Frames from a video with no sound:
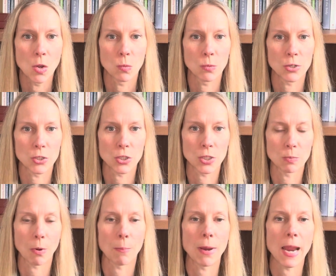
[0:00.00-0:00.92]
which is
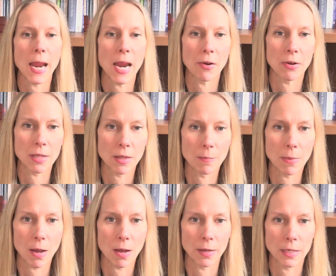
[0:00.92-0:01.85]
preparing the
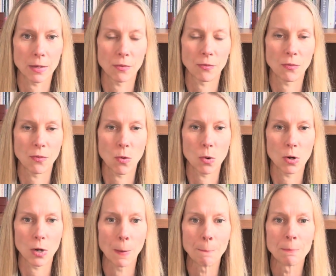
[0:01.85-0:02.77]
body
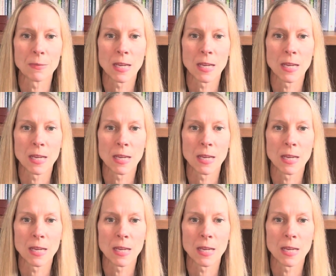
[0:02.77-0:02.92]
for